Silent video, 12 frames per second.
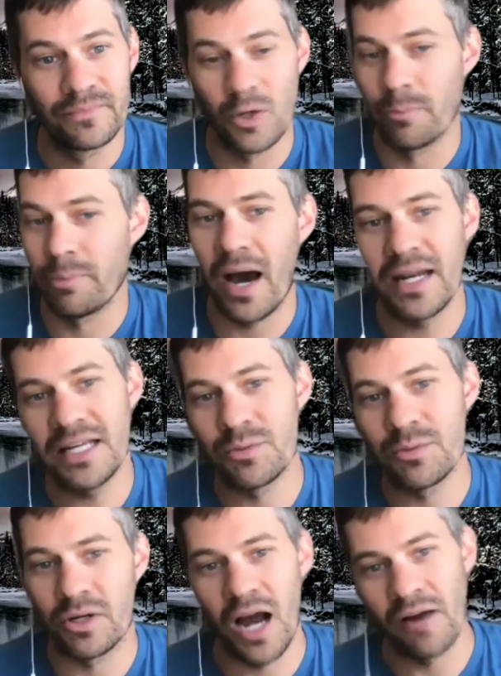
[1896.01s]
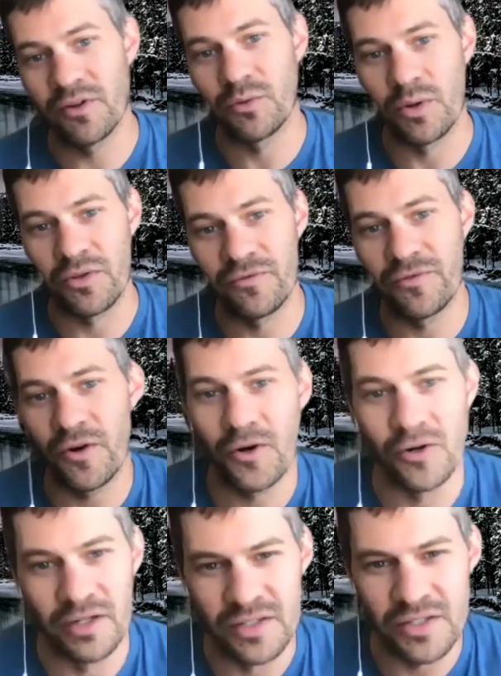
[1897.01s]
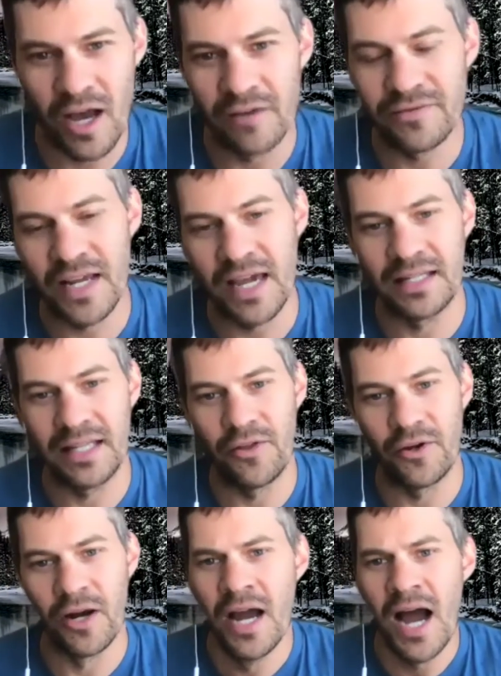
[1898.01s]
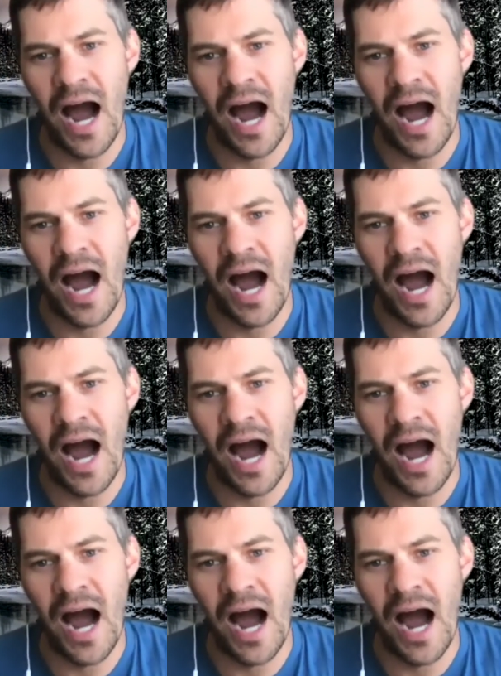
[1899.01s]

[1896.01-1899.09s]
Their bodies were covered with fur and soft tanned leather.